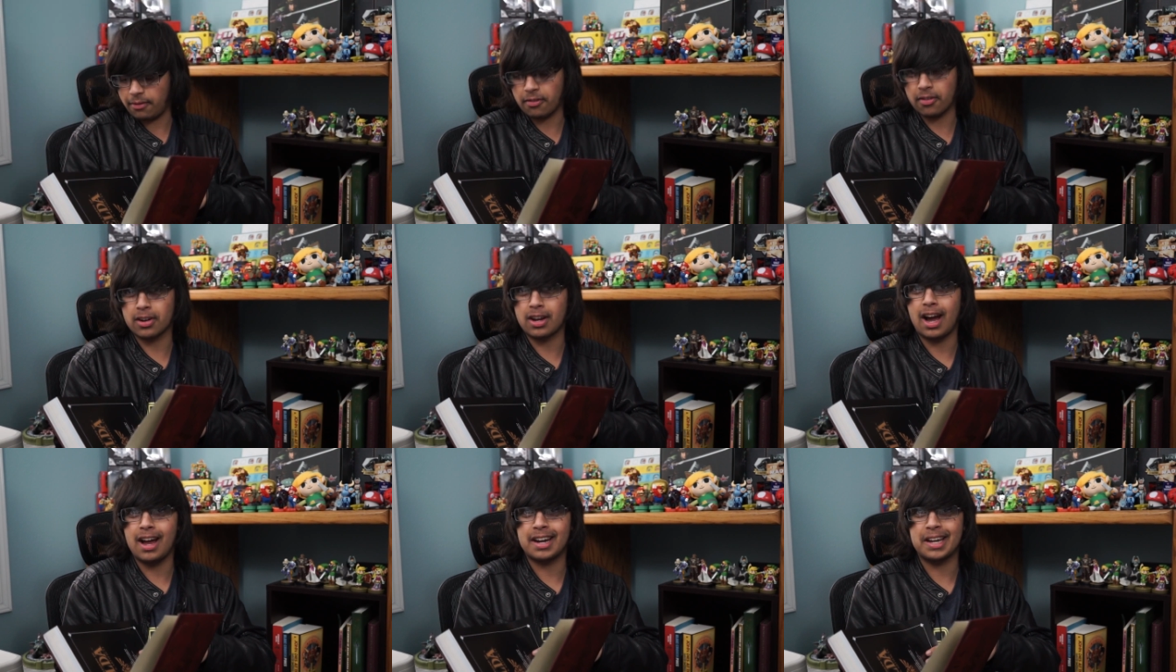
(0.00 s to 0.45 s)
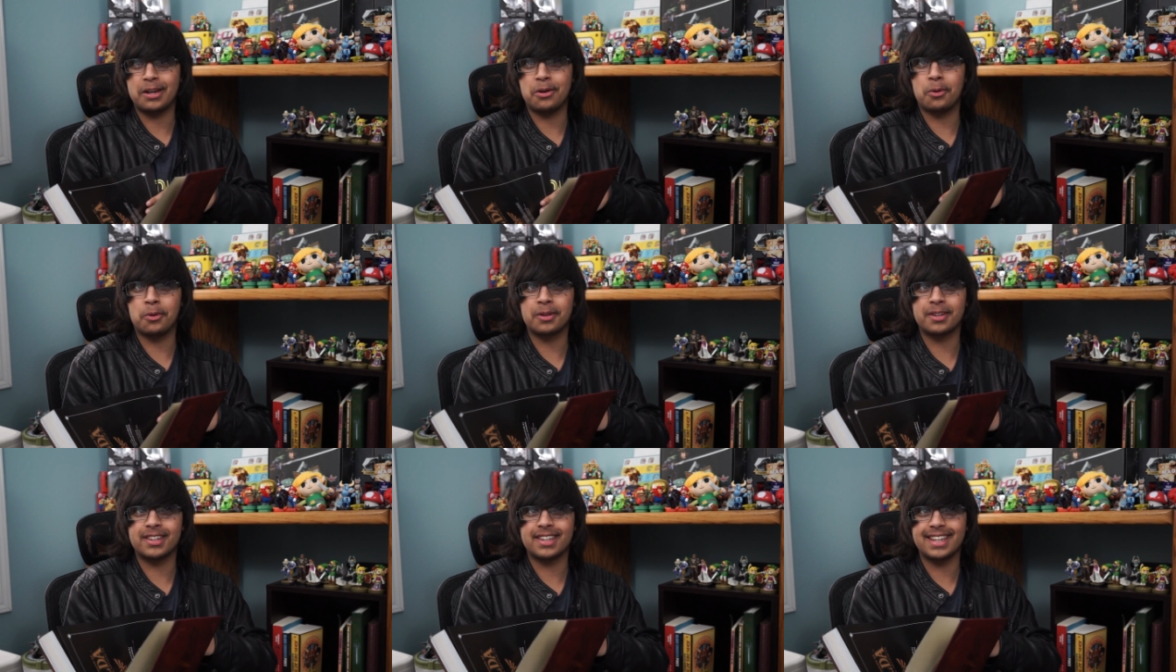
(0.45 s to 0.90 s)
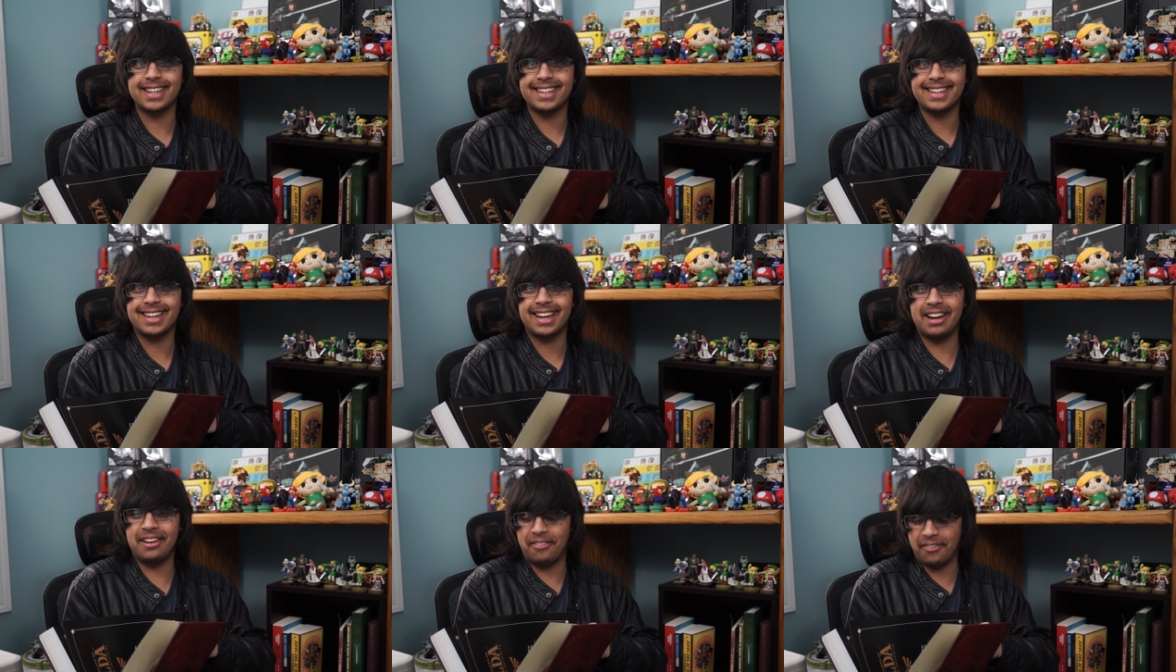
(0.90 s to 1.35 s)
forgot I ordered it.
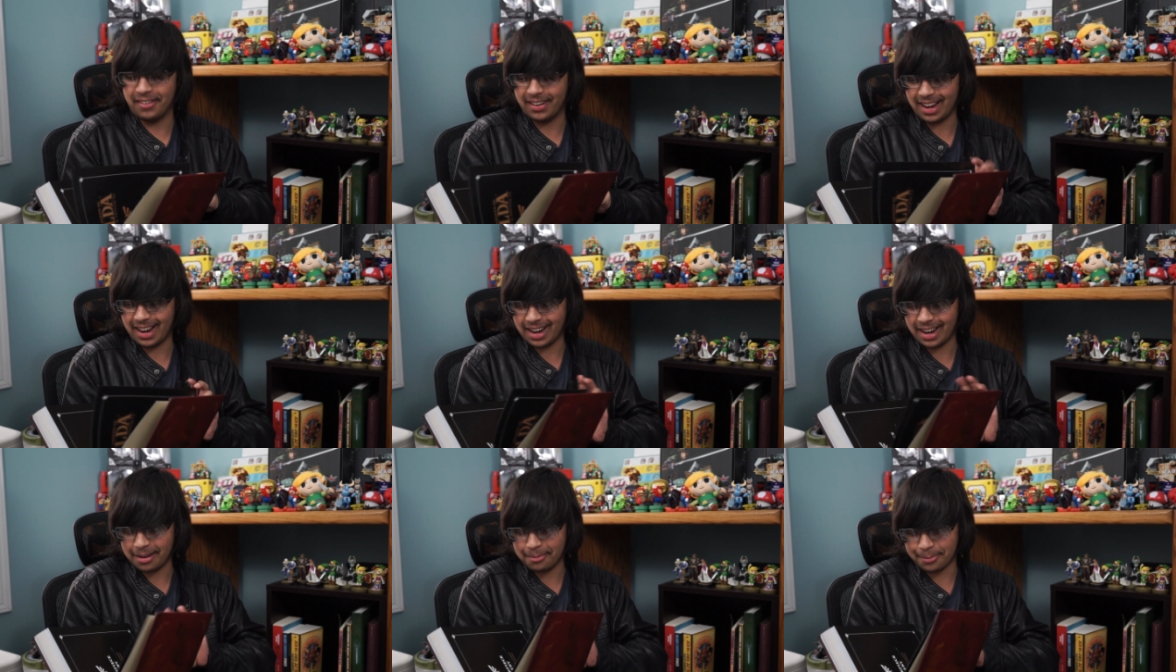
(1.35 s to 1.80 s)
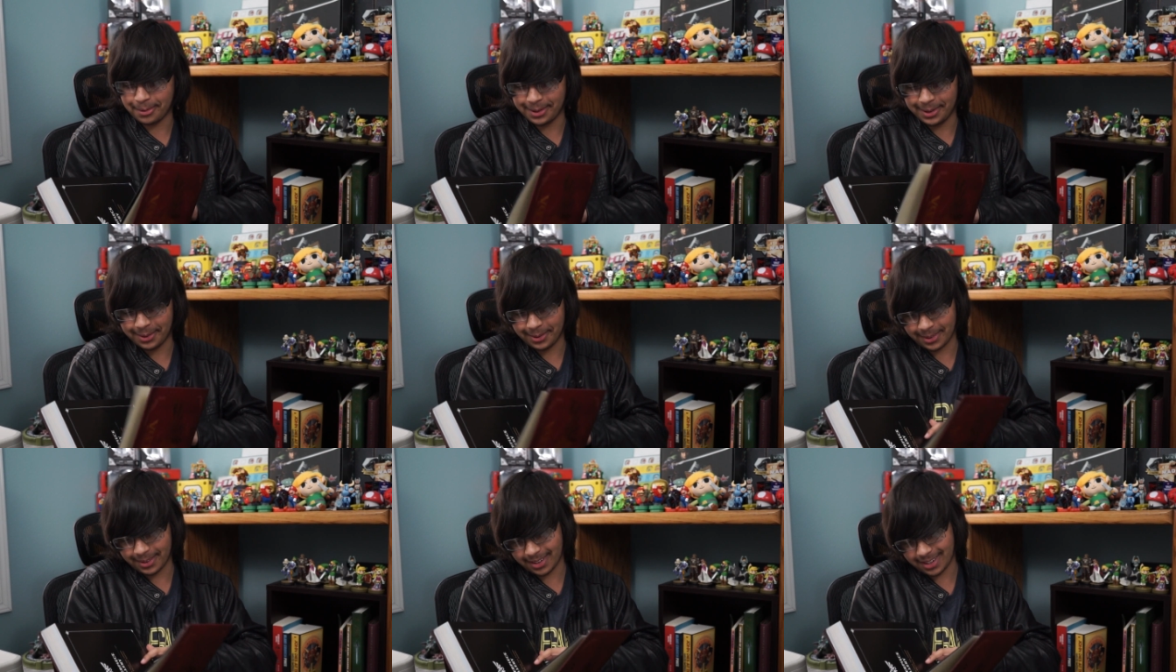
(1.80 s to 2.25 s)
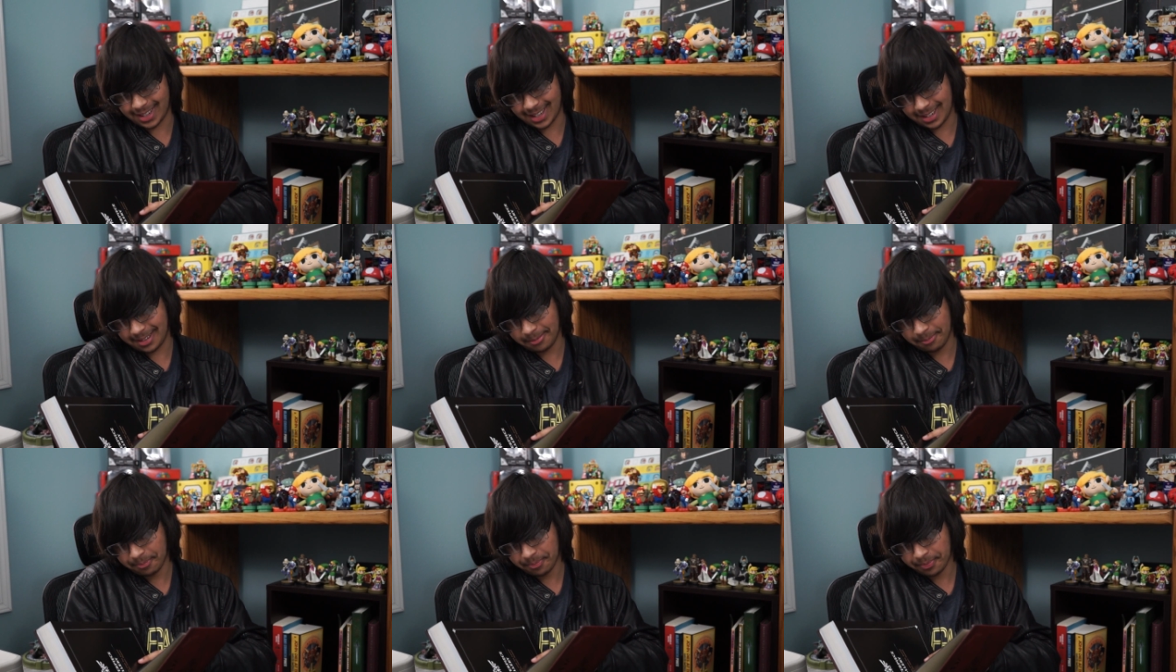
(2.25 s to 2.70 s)
I forgot I pre-ordered it.